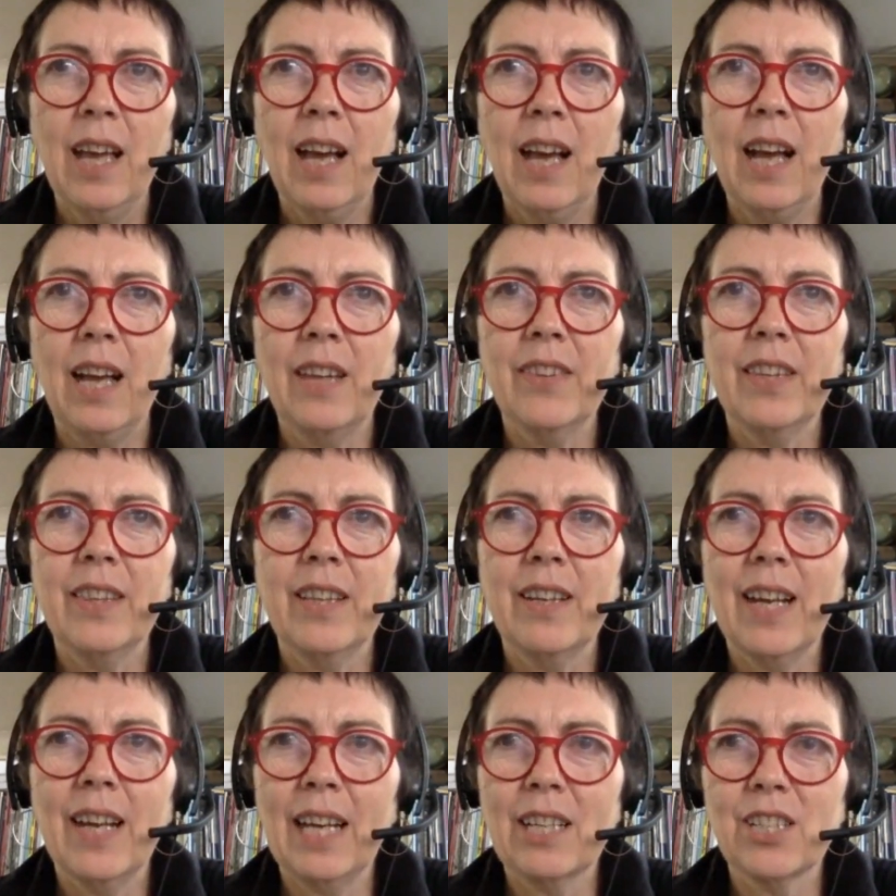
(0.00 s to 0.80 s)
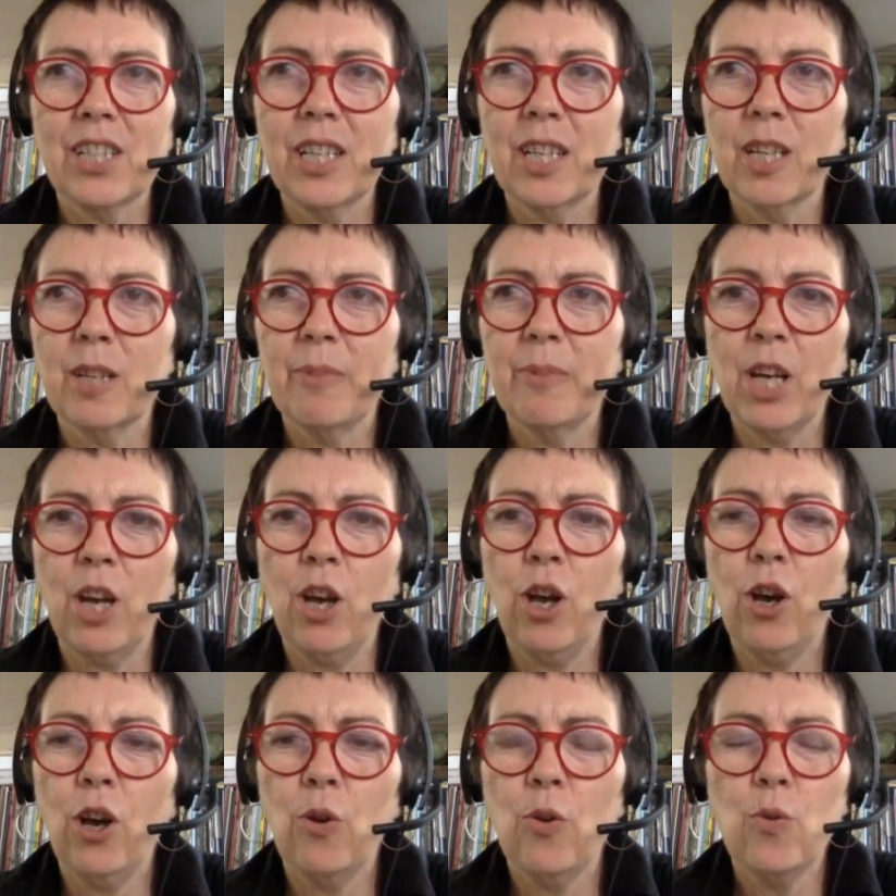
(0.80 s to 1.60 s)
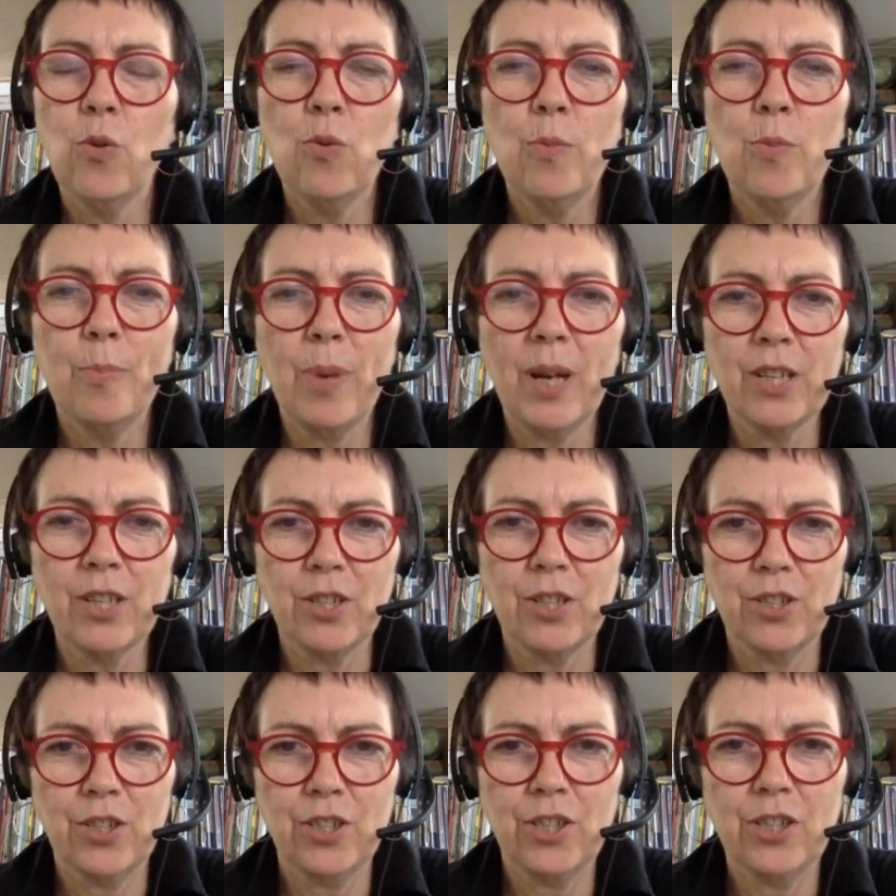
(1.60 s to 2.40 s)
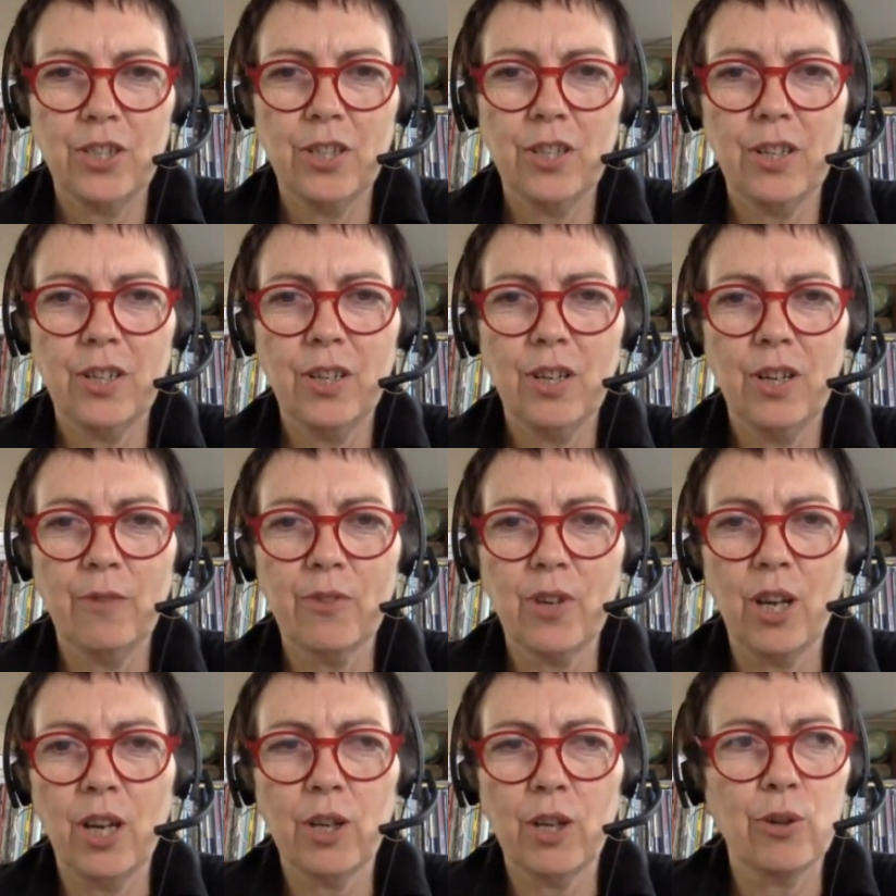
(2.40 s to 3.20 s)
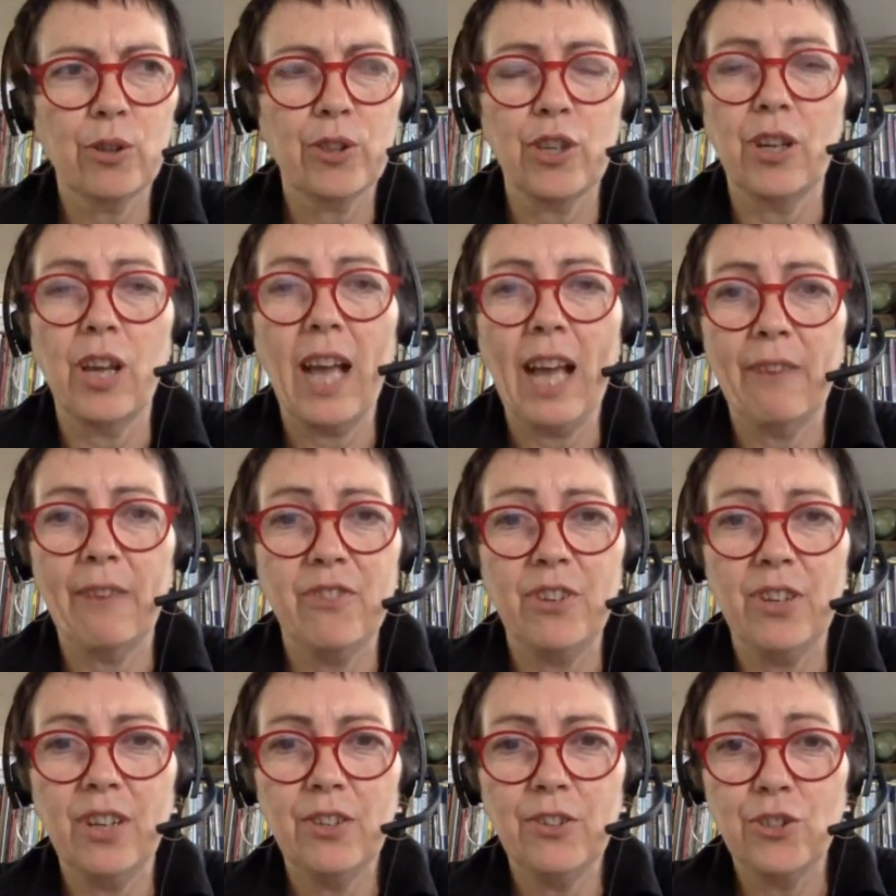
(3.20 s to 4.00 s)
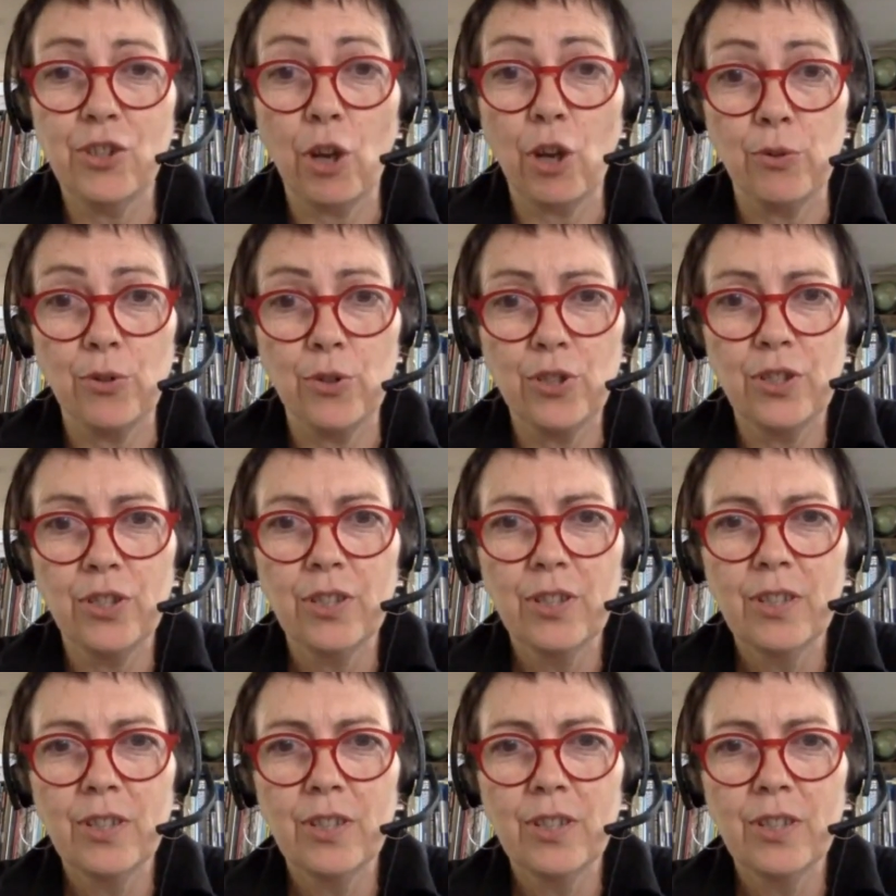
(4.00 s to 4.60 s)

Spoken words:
and then there are actually going to be a whole bunch of kaikoura that don't.